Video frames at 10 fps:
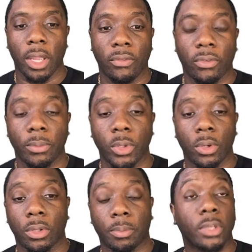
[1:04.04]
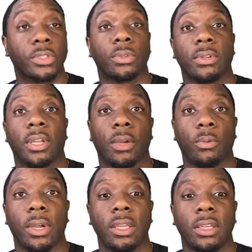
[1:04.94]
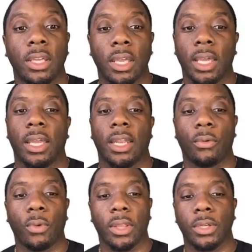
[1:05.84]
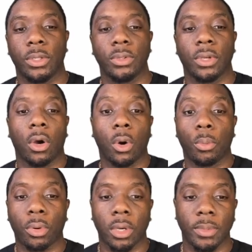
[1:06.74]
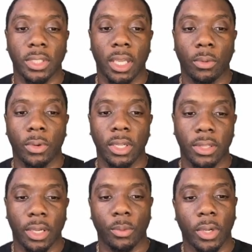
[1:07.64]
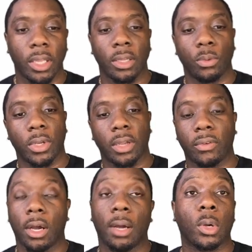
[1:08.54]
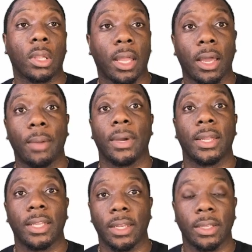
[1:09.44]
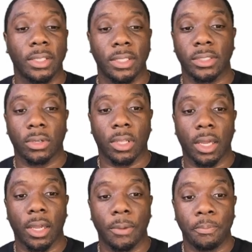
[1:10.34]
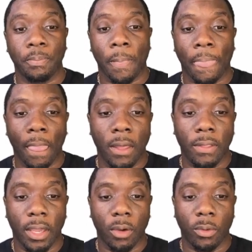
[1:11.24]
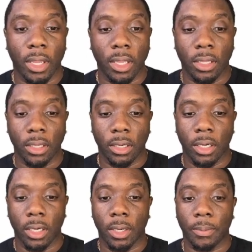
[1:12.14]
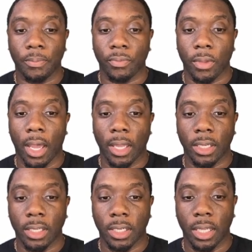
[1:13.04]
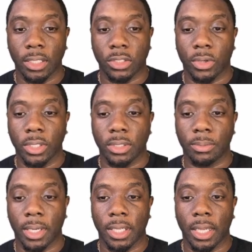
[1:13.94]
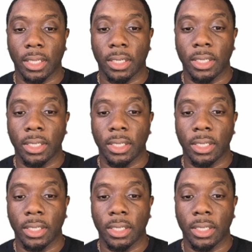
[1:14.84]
from doing the personal gateway, and I rather do the on-premise gateway. That way whenever I'm online, my data is online. That way um, I can connect straight to my data,